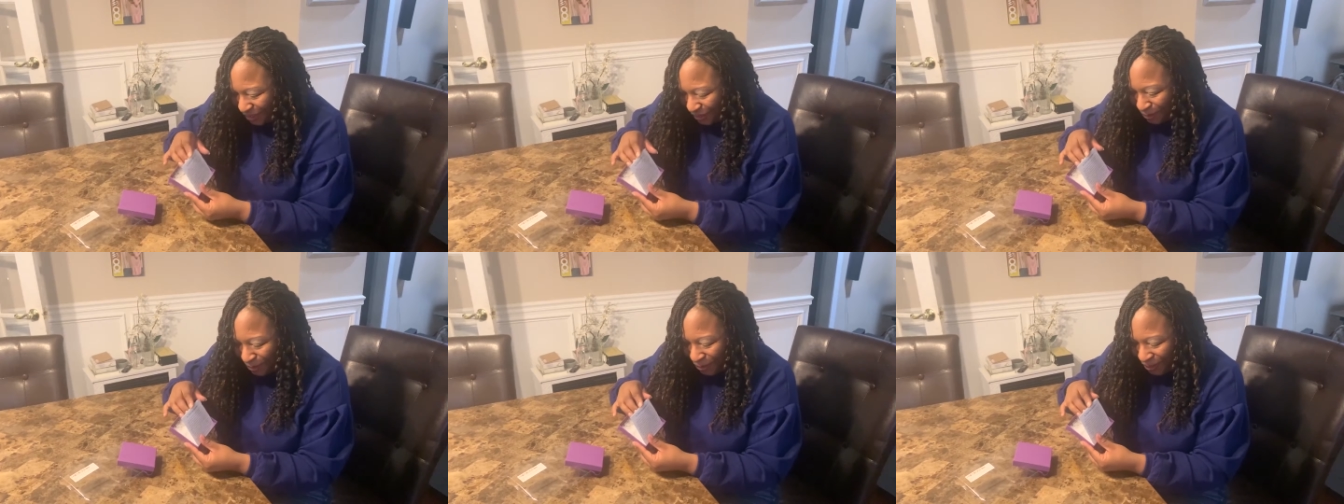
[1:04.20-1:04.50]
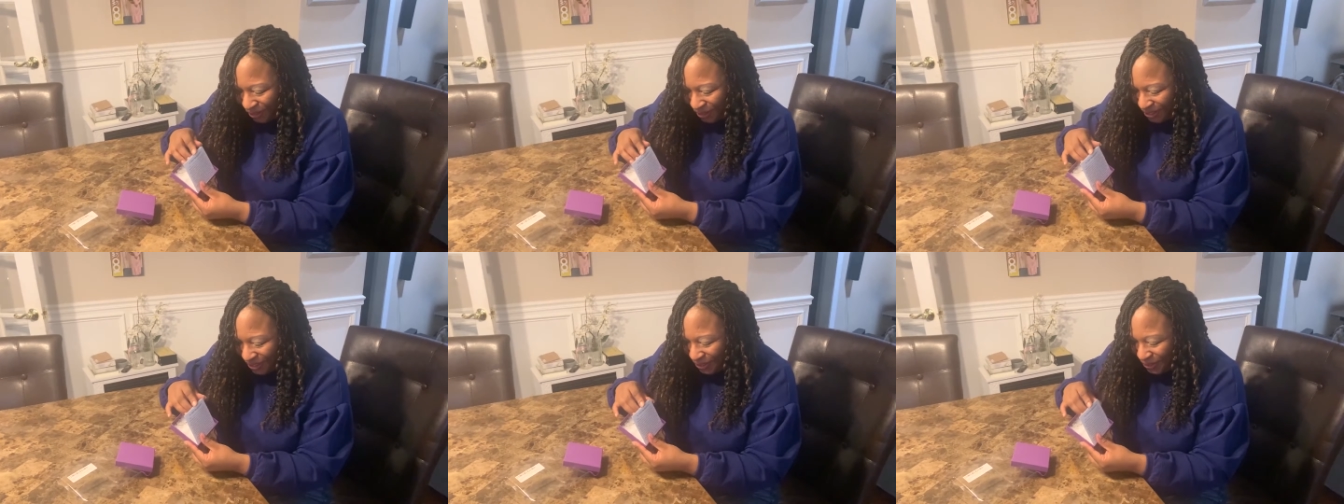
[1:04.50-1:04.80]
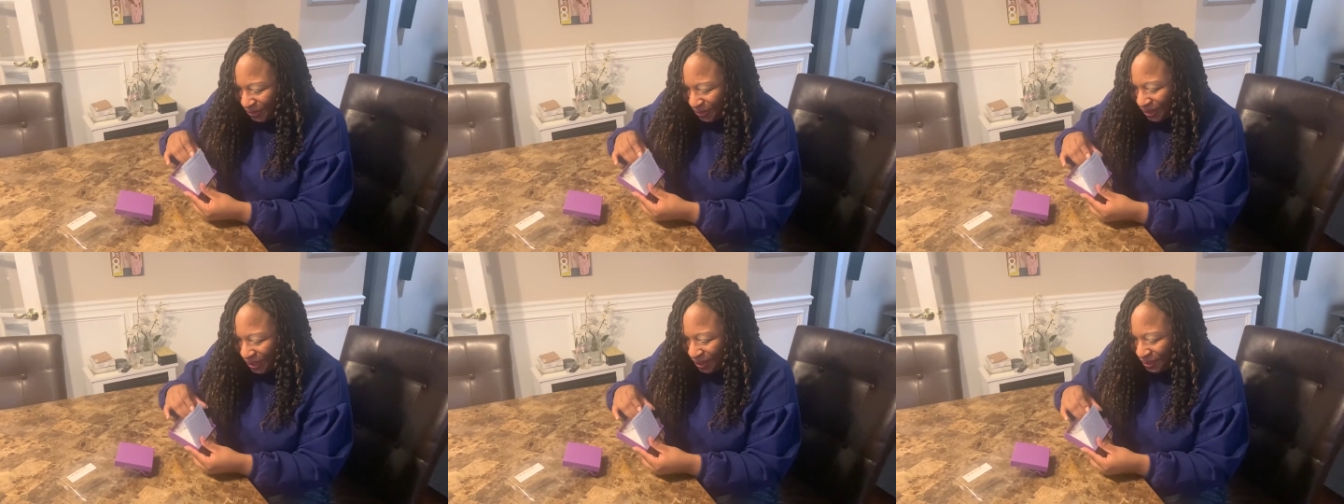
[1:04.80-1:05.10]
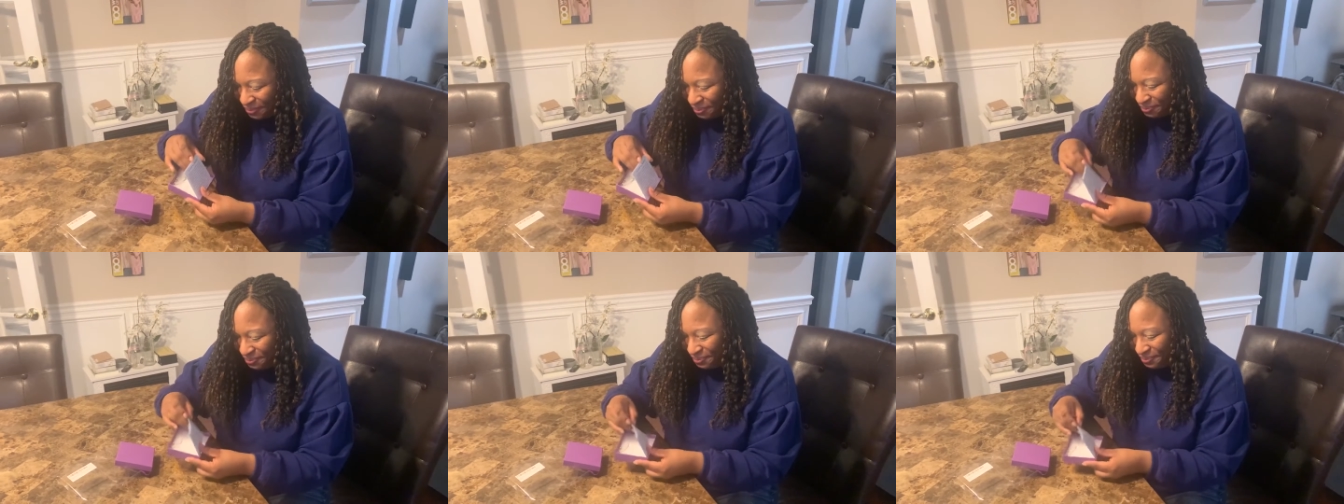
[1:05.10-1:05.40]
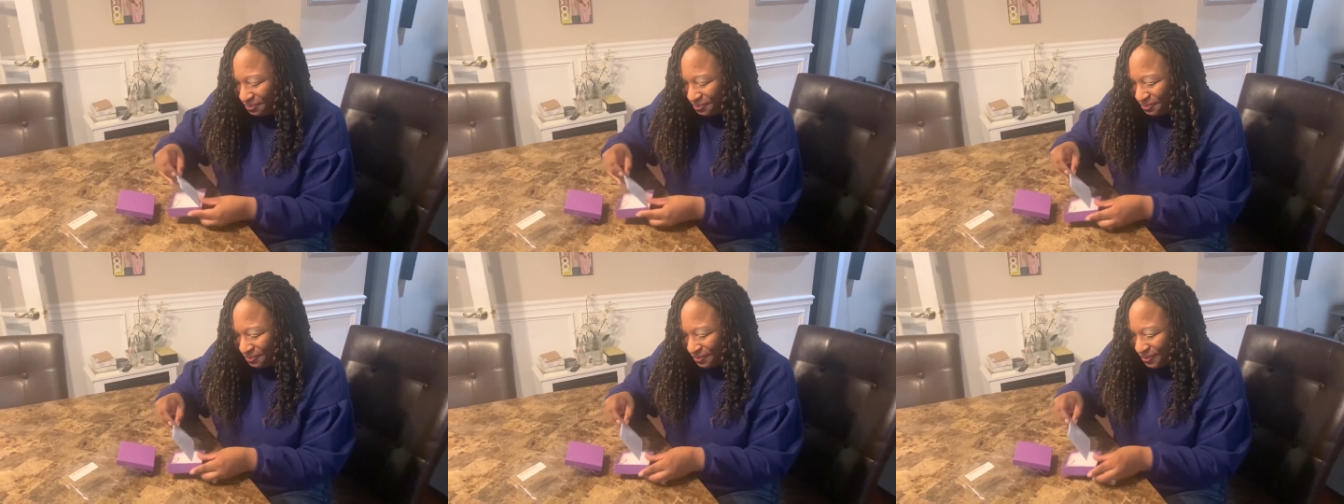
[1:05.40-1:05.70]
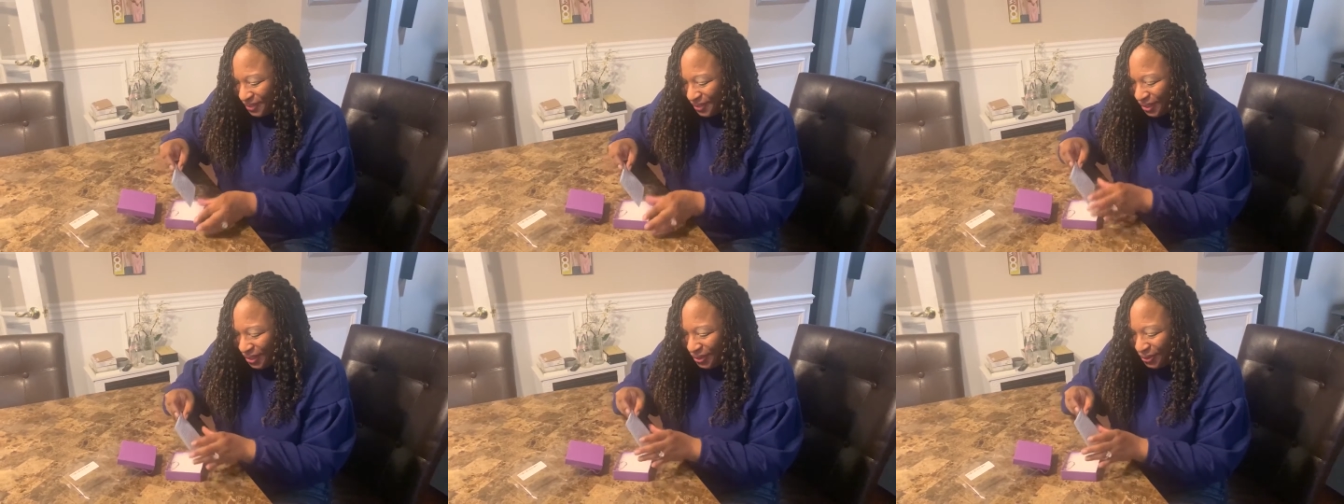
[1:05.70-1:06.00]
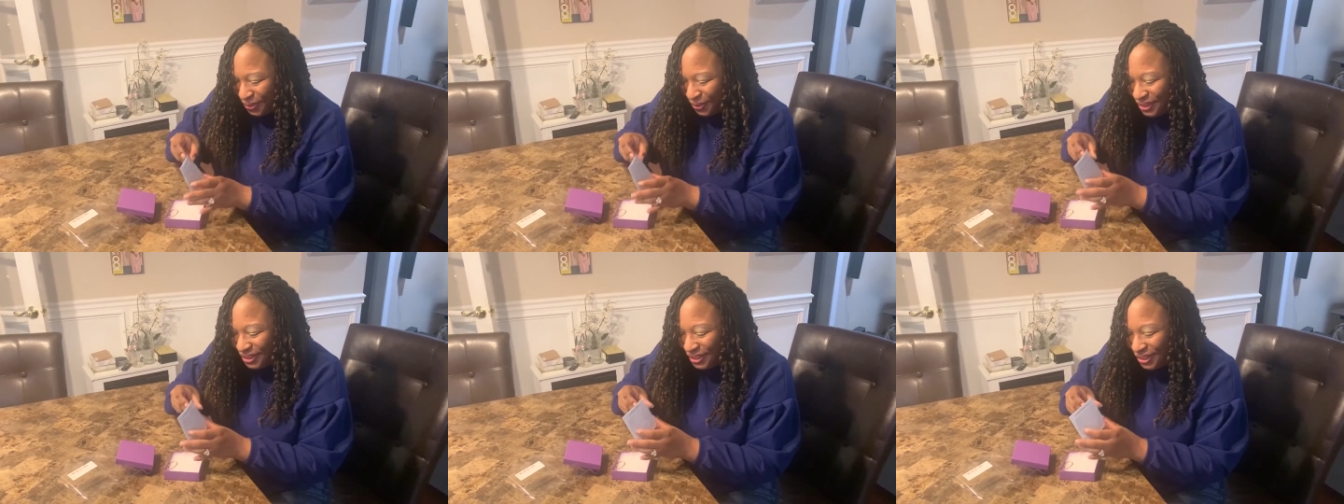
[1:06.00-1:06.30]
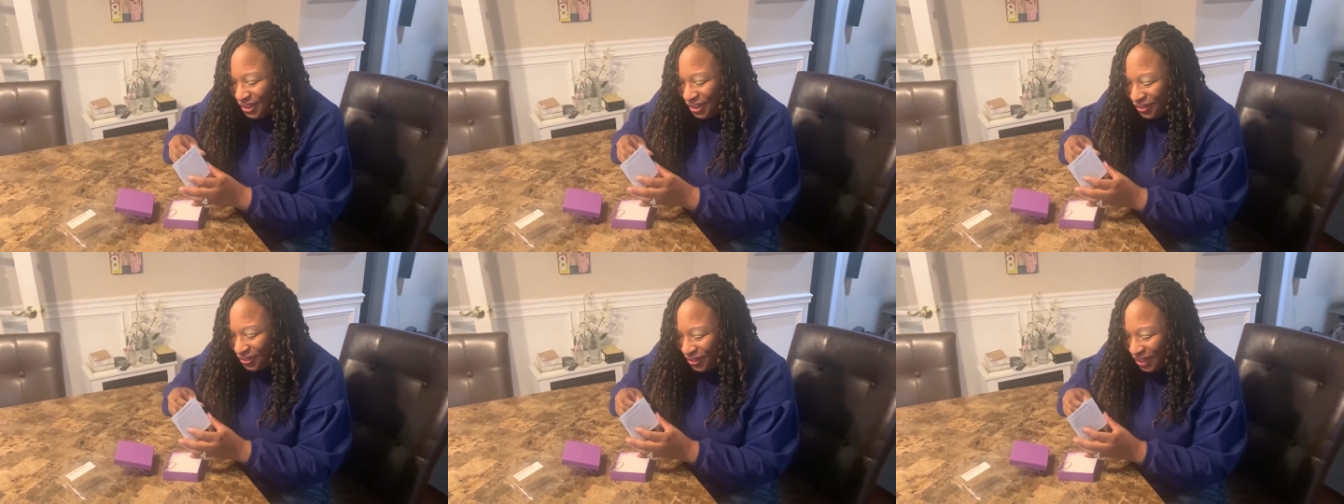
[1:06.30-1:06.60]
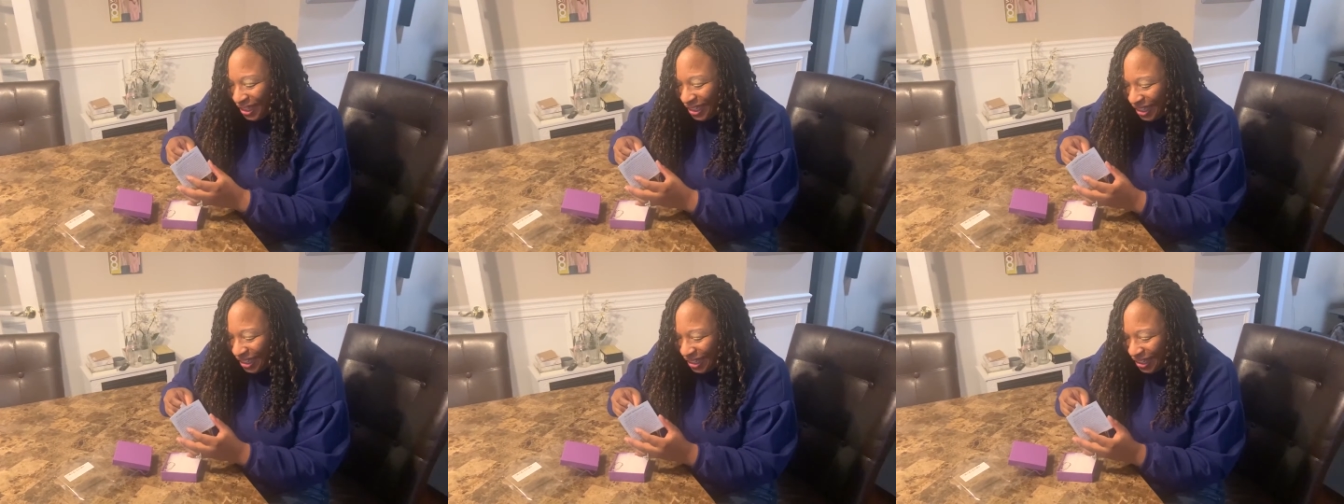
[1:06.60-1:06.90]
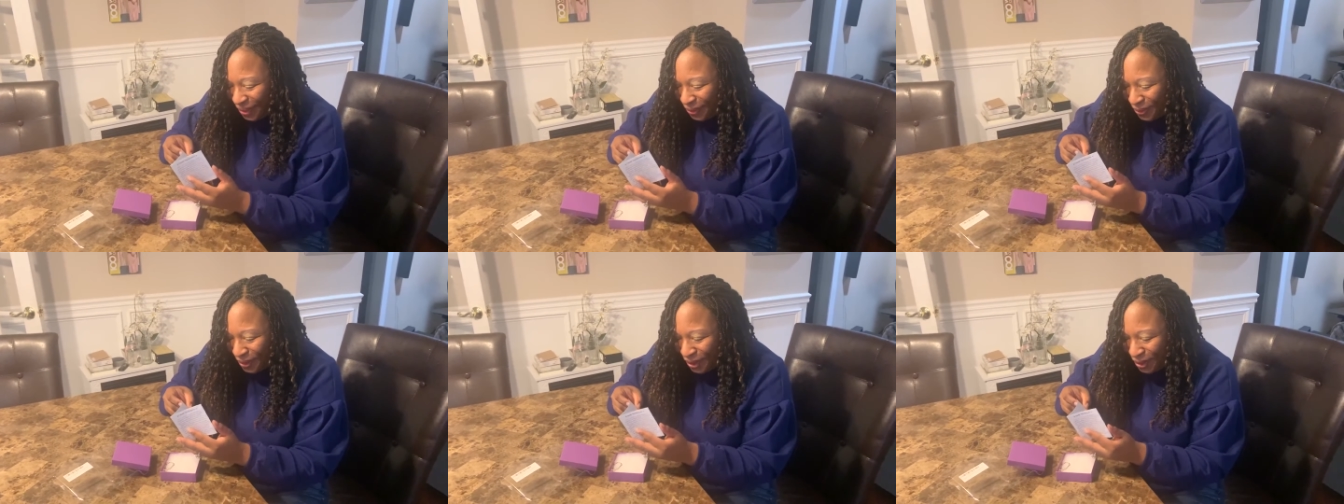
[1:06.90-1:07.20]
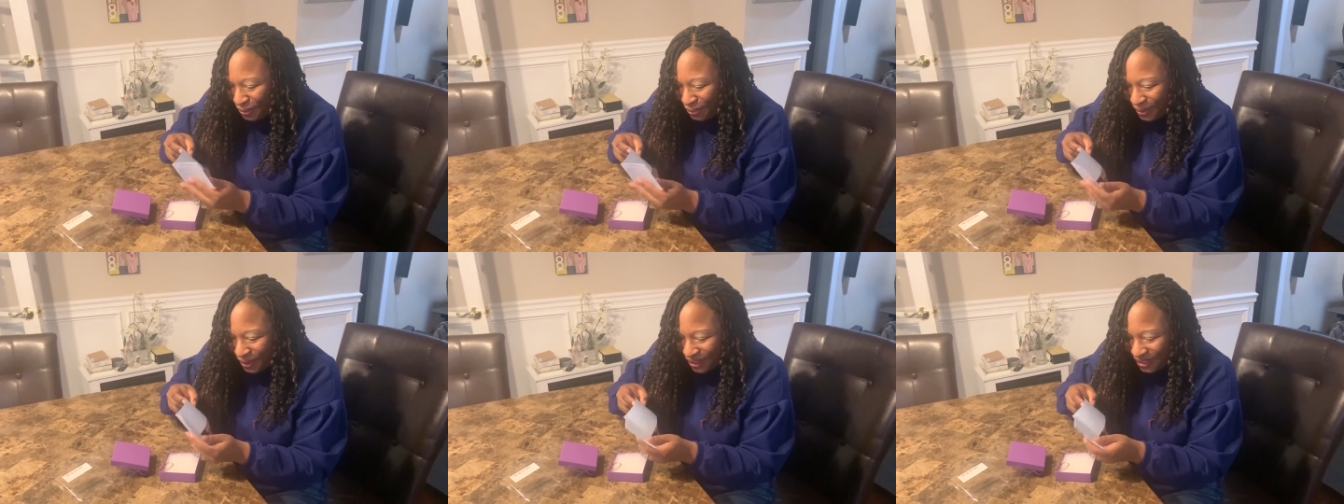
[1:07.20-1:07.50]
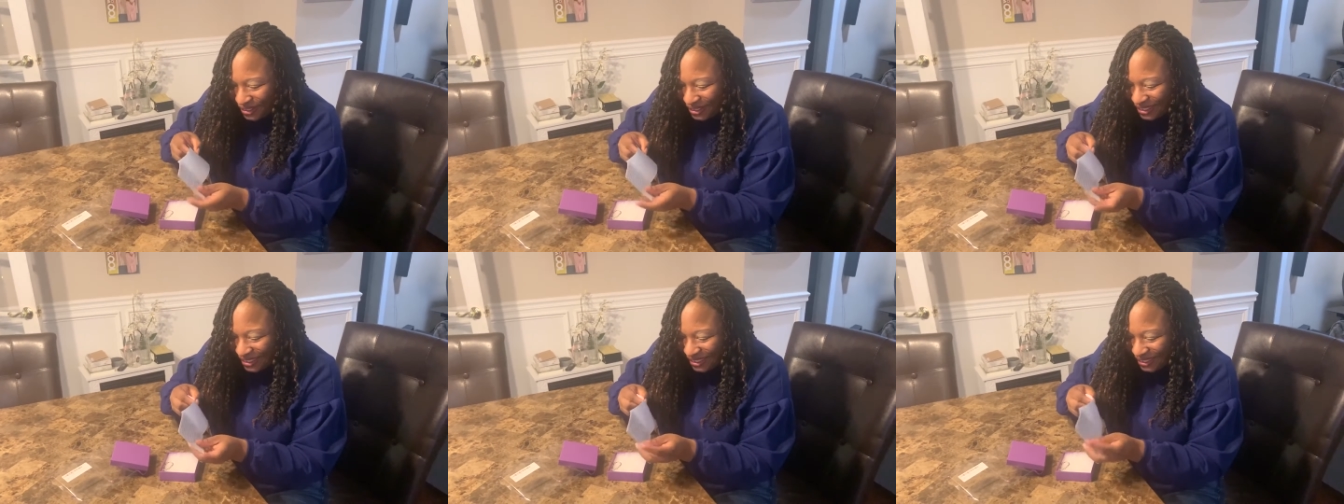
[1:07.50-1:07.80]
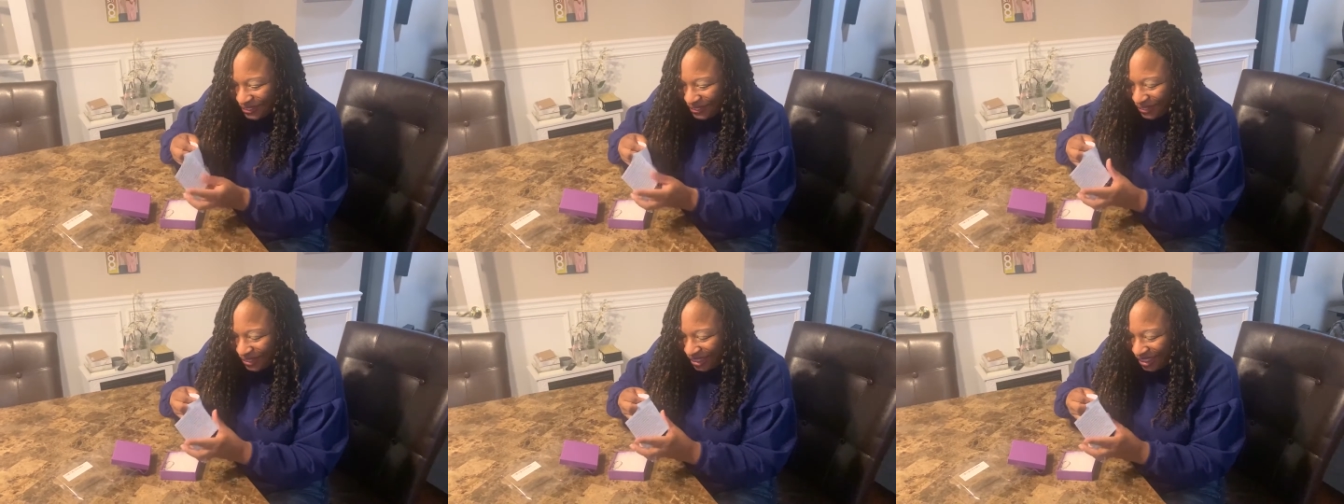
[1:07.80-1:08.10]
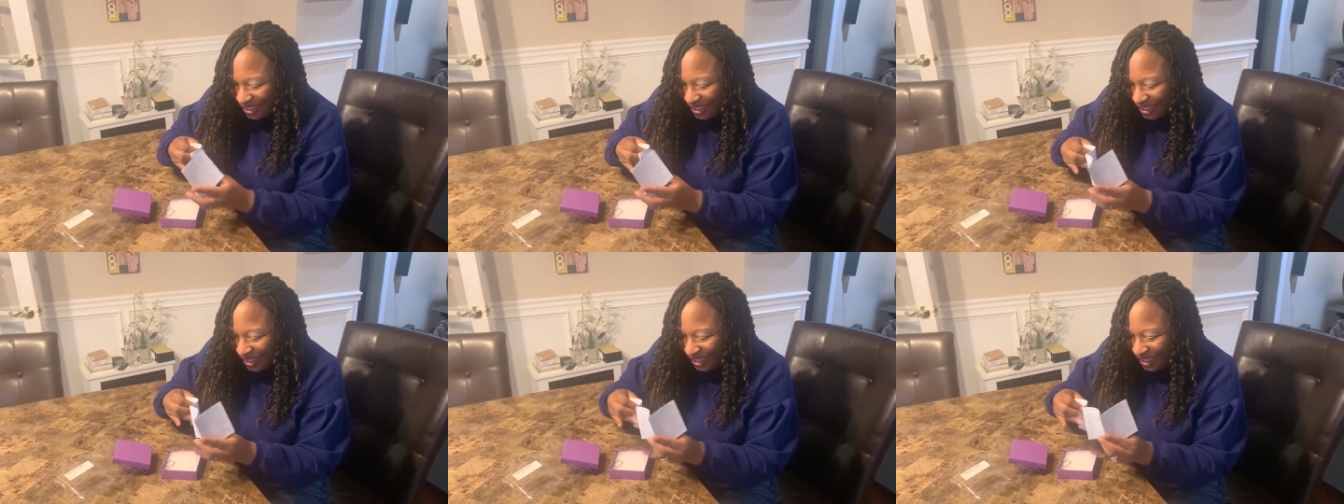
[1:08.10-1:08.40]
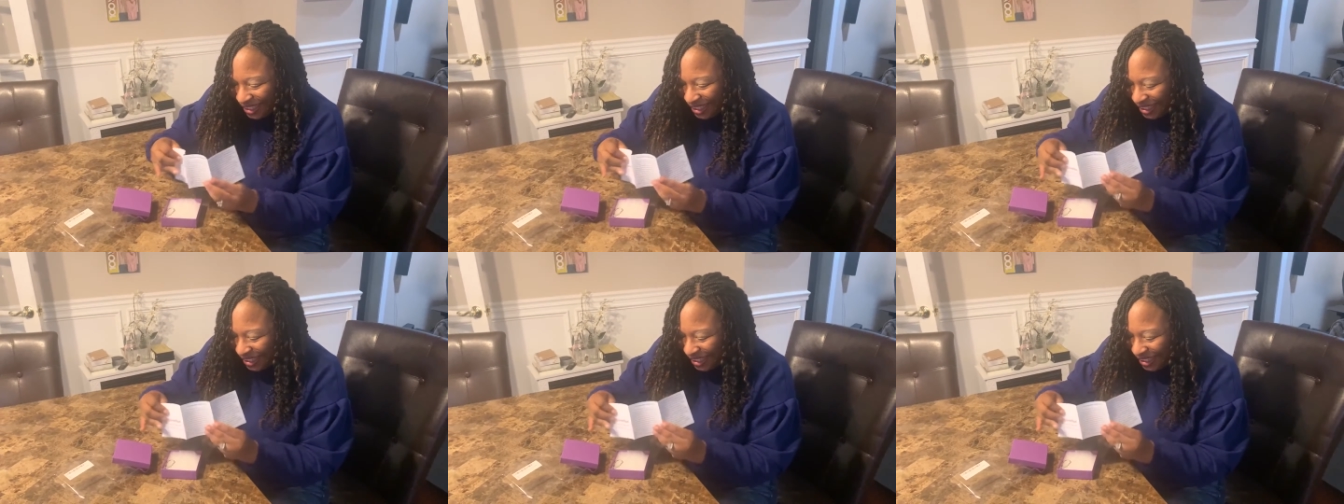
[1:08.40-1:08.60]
more to it, which you can read when you purchase one.